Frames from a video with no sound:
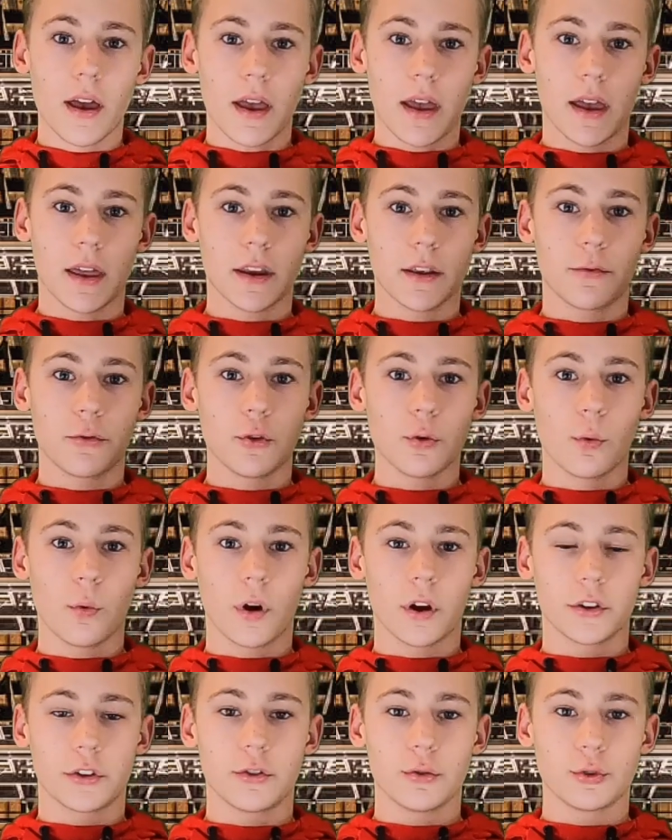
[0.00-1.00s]
And if you
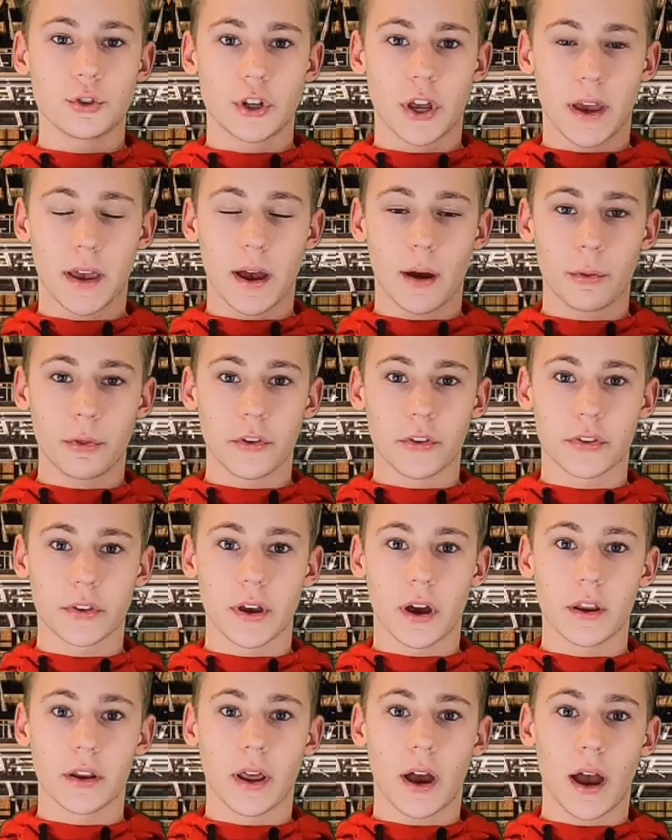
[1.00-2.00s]
want to check out this
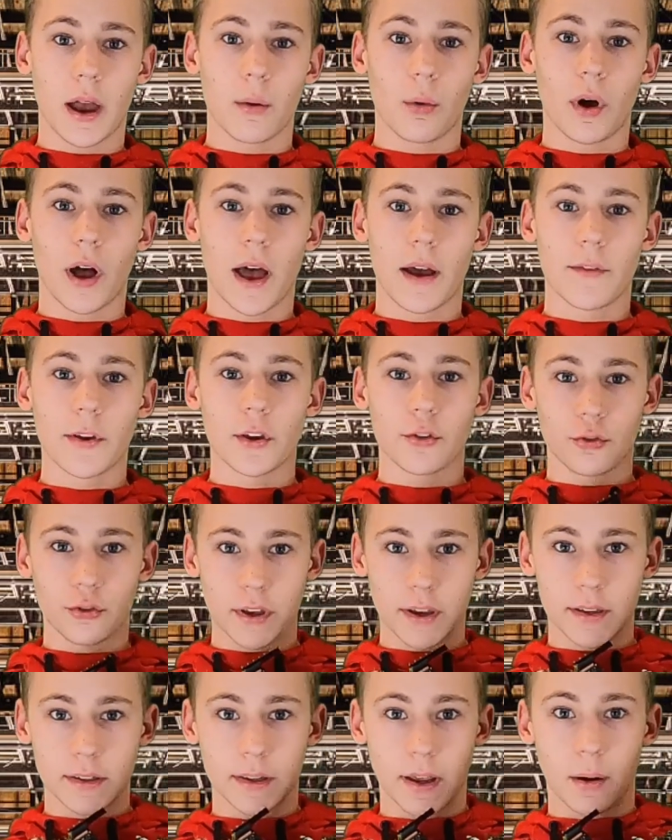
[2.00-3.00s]
gun, I will have a
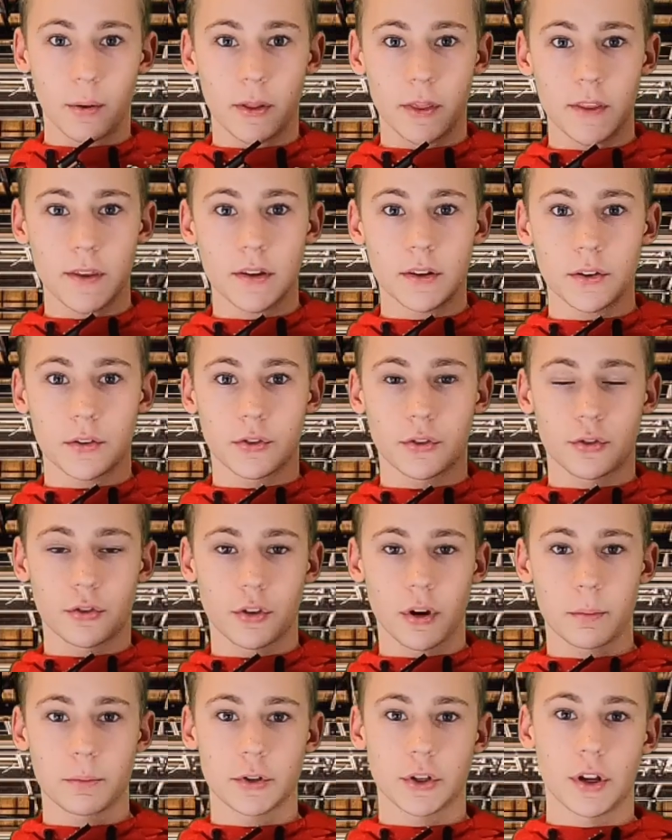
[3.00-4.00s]
link down in the
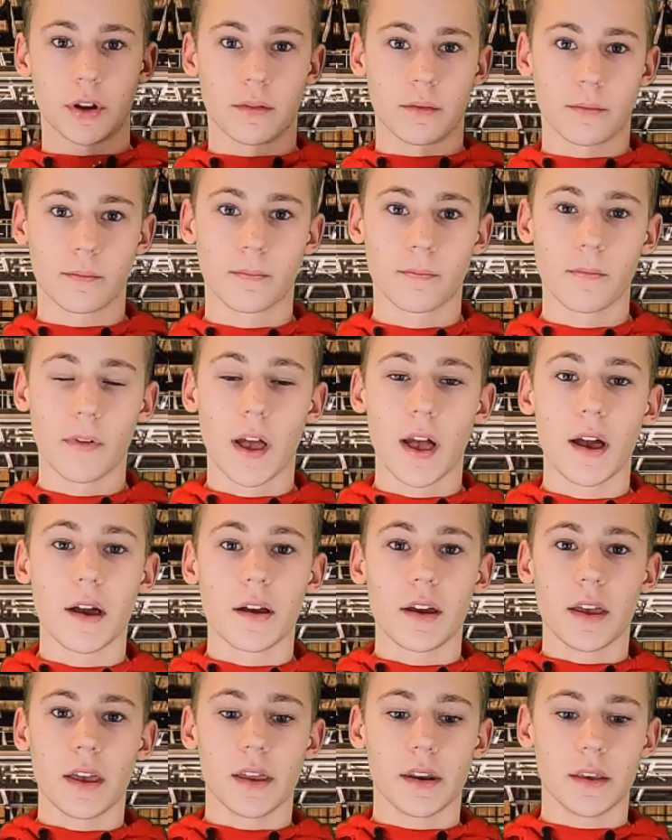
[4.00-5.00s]
description.
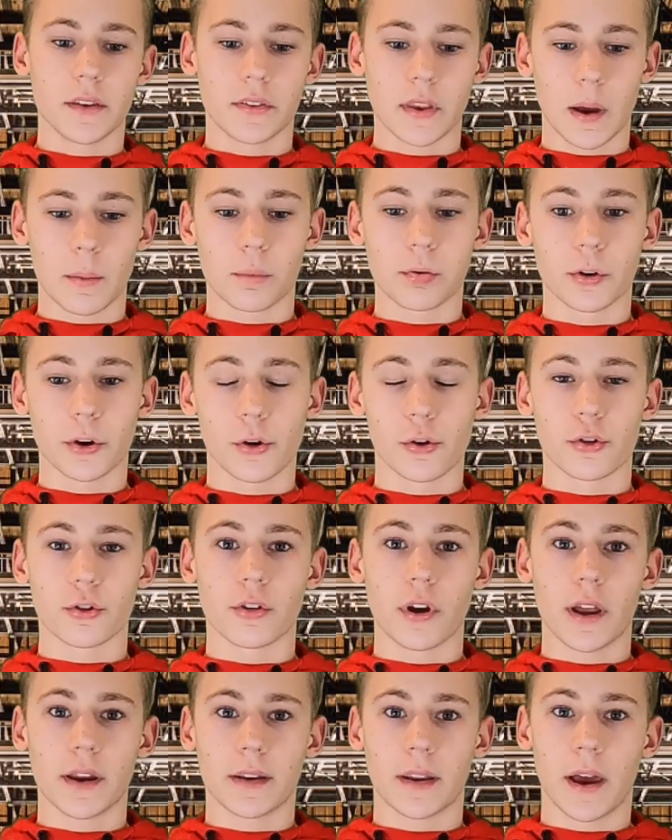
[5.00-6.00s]
It is on pre-order
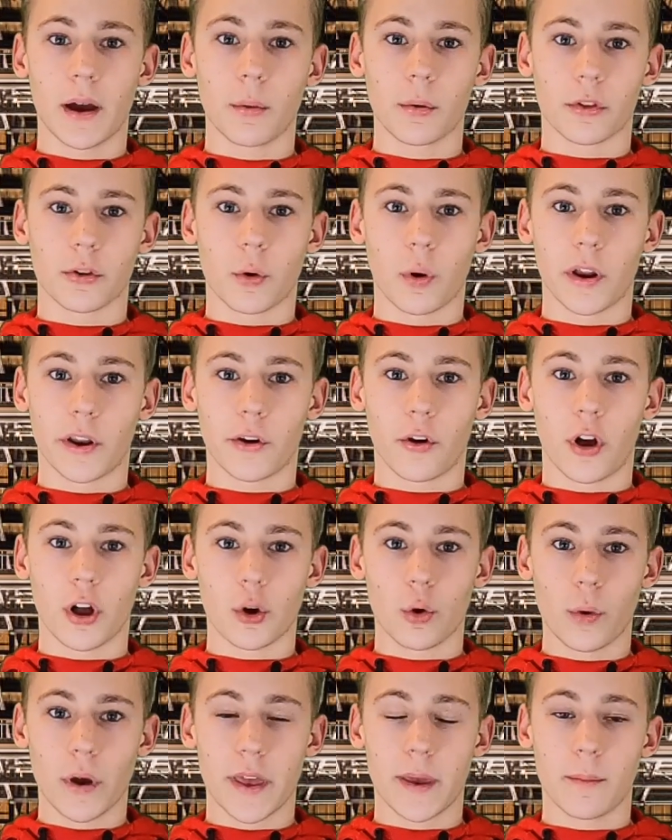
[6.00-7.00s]
right now with quite a
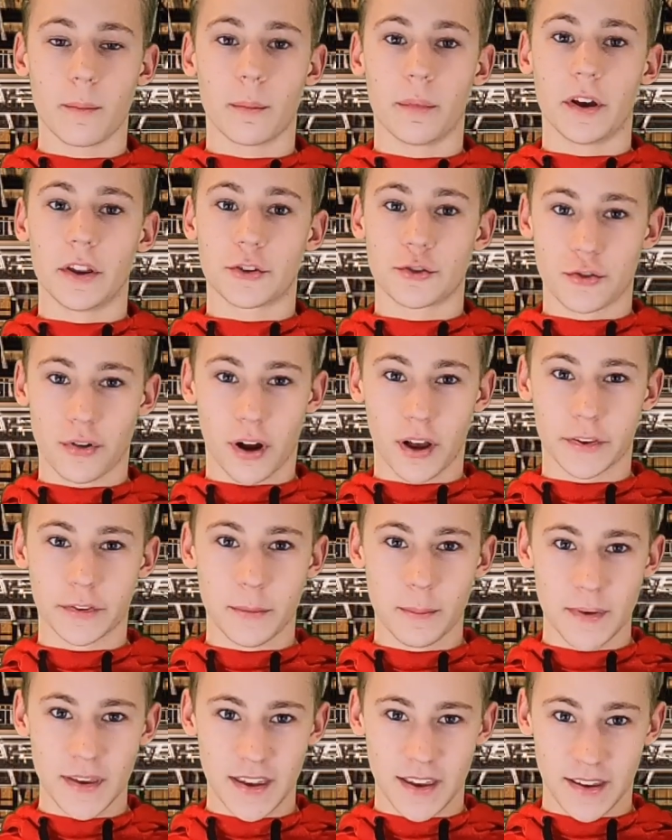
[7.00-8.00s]
long wait, but
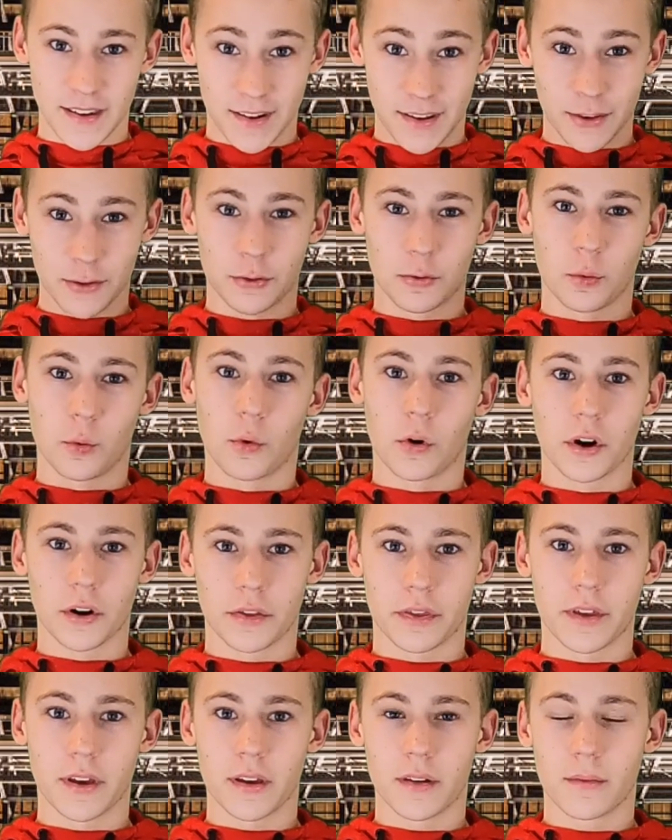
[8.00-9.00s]
trust me, it is
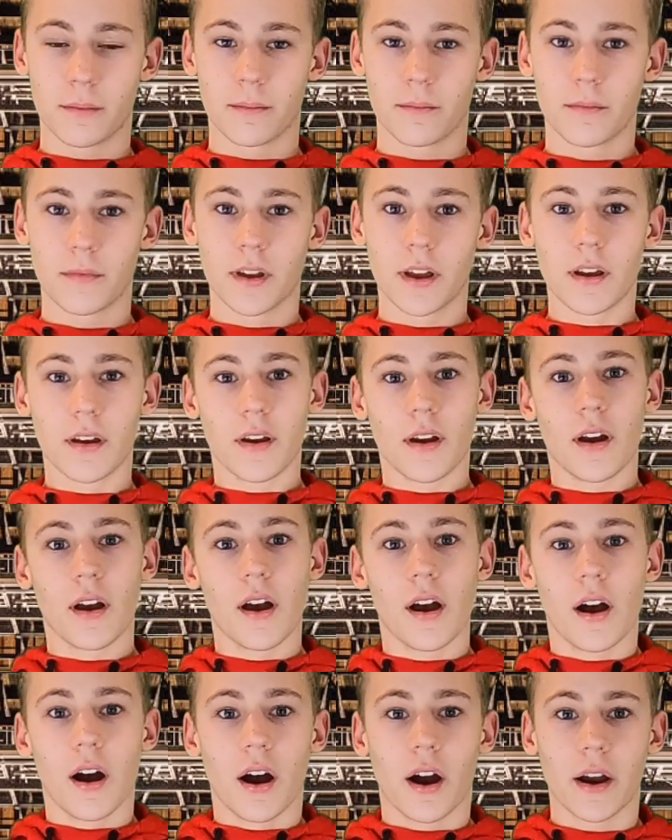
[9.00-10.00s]
worth it.
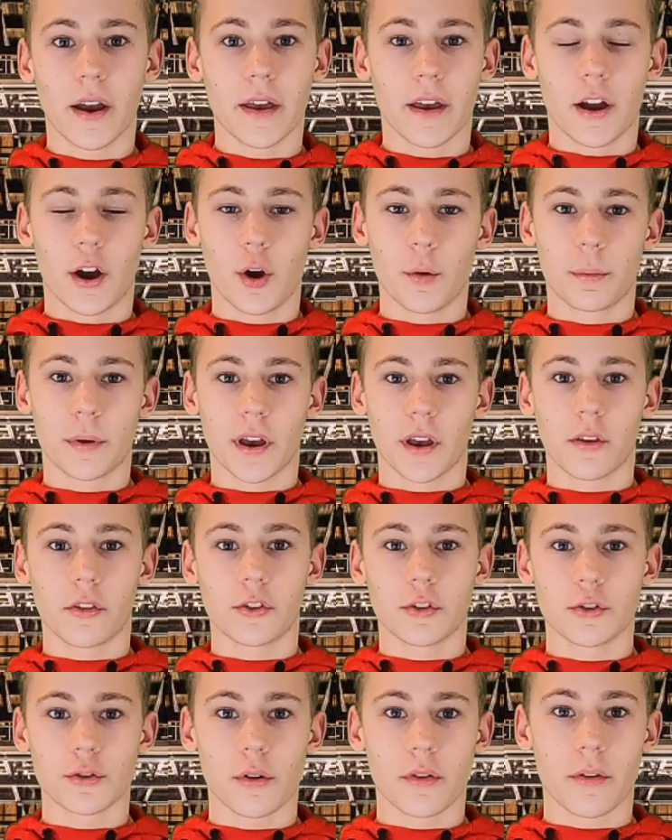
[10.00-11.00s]
Alright, I hope you guys
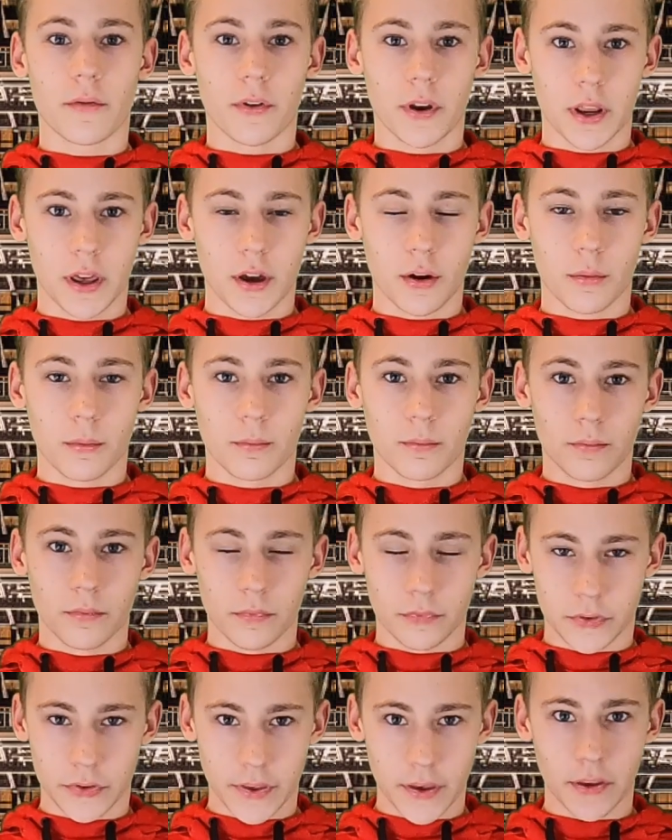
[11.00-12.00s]
enjoyed the video,
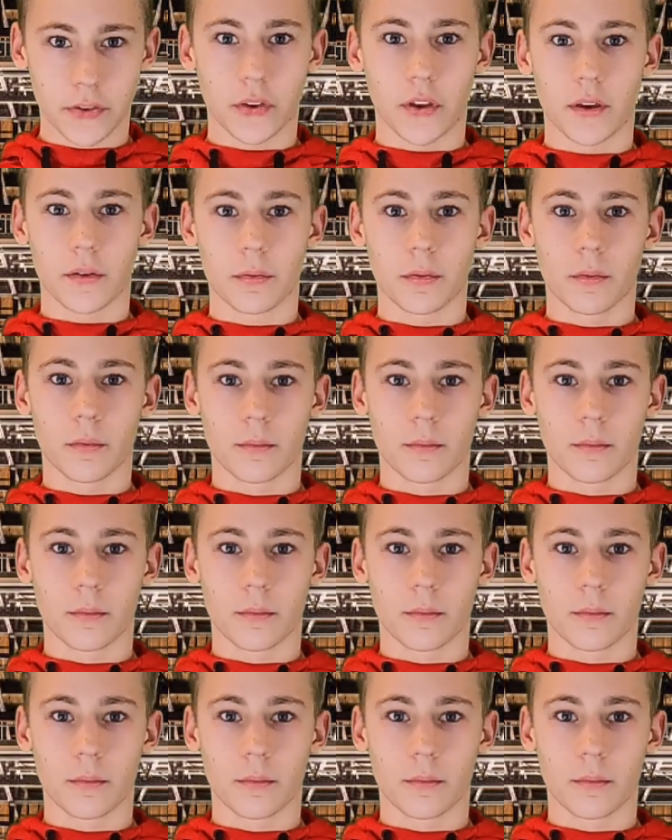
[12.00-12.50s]
and stay safe.